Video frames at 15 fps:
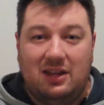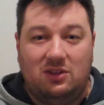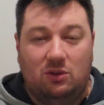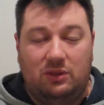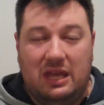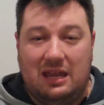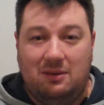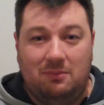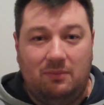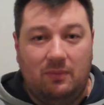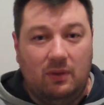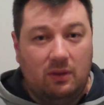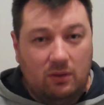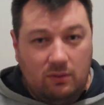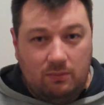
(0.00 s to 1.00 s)
You'll then
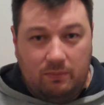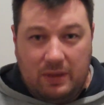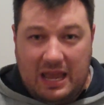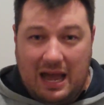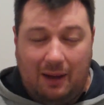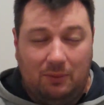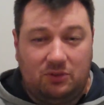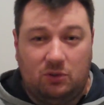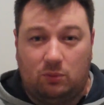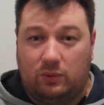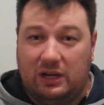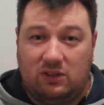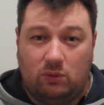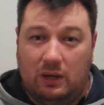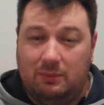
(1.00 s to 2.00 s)
be able to
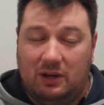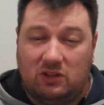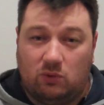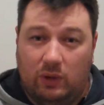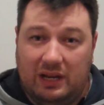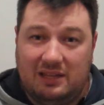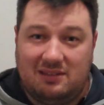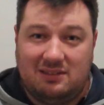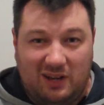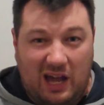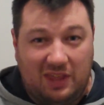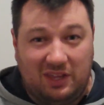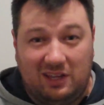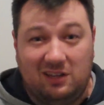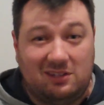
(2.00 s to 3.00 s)
retweet my tweets.
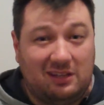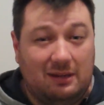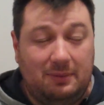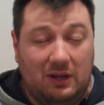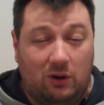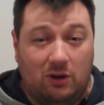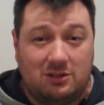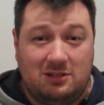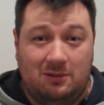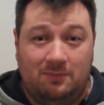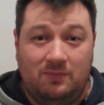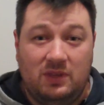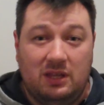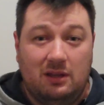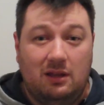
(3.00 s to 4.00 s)
I think it is going to be
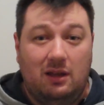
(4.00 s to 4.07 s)
awesome.